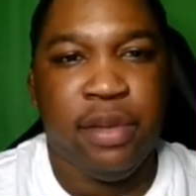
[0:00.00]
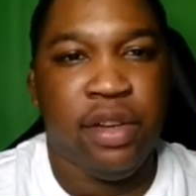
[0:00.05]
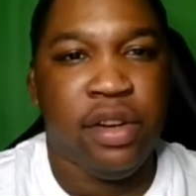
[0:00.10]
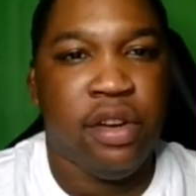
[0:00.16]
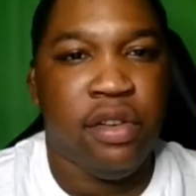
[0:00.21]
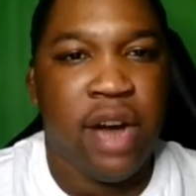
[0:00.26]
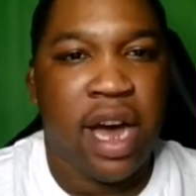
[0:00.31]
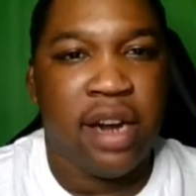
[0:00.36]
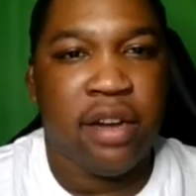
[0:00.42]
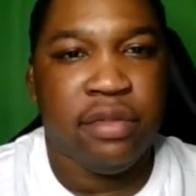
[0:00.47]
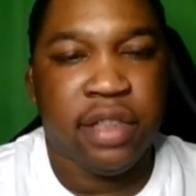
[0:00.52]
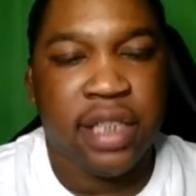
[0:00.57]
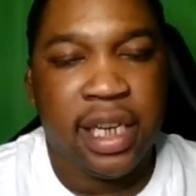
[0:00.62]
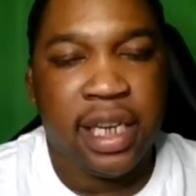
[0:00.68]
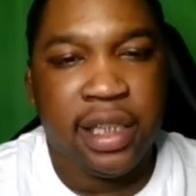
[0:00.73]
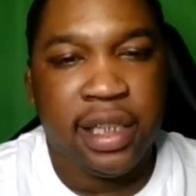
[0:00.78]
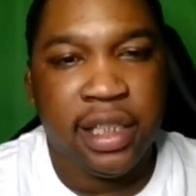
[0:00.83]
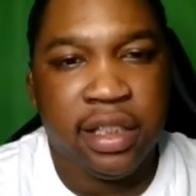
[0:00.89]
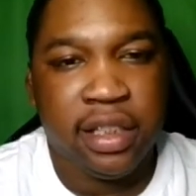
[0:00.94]
You know, I don't
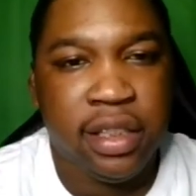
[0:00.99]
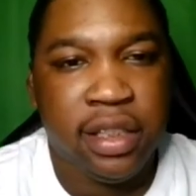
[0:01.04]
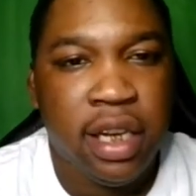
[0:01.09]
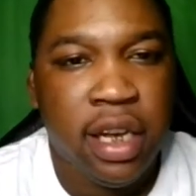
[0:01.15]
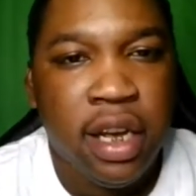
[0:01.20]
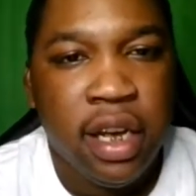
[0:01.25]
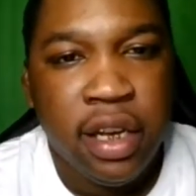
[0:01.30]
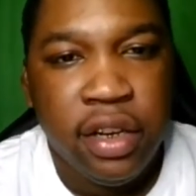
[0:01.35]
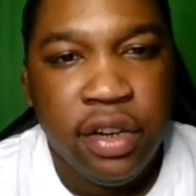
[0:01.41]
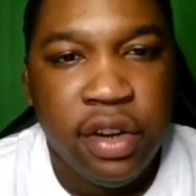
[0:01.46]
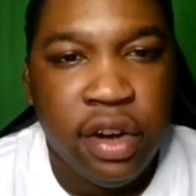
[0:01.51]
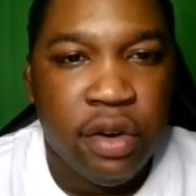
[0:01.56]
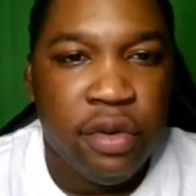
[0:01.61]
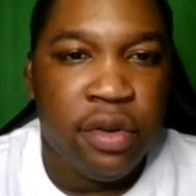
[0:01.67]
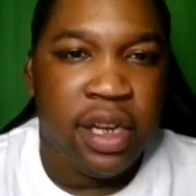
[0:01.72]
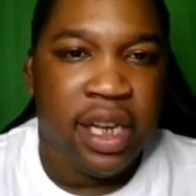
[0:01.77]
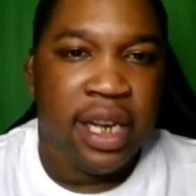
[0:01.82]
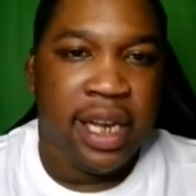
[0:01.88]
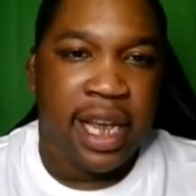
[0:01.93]
take this, you
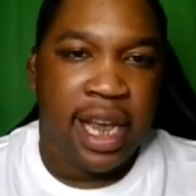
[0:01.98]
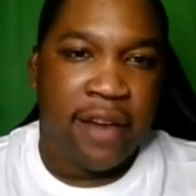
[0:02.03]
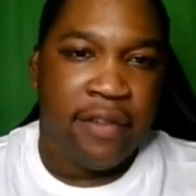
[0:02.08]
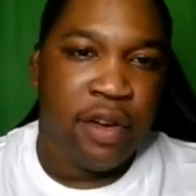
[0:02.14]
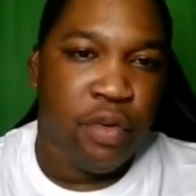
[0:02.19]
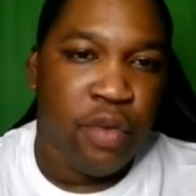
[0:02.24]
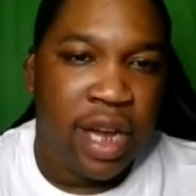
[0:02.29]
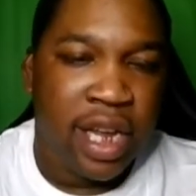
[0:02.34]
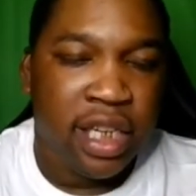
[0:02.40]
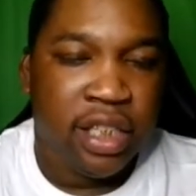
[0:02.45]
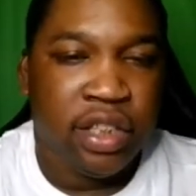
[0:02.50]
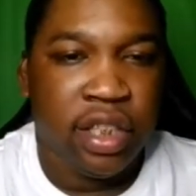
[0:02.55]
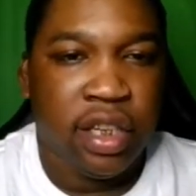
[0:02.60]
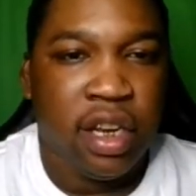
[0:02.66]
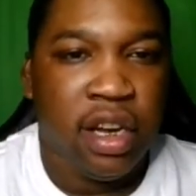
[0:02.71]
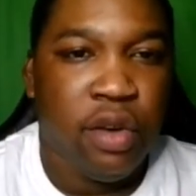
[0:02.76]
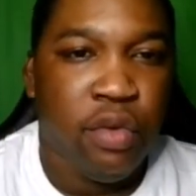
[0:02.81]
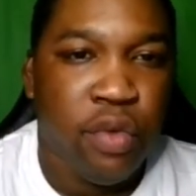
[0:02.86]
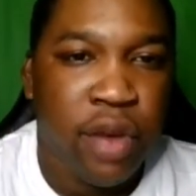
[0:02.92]
know, every win is a
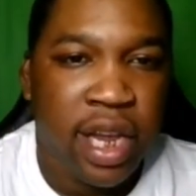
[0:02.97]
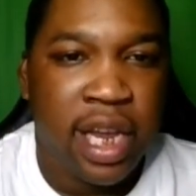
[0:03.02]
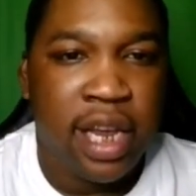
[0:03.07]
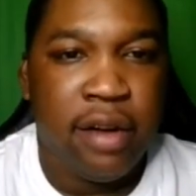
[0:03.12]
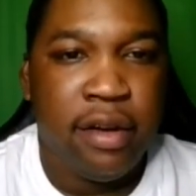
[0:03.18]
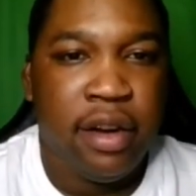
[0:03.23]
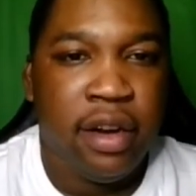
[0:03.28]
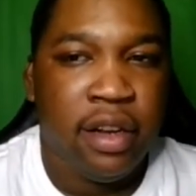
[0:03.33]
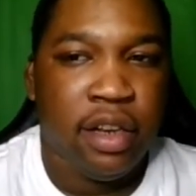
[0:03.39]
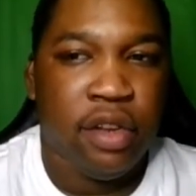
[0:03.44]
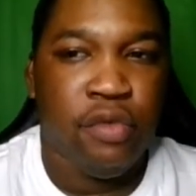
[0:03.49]
good win.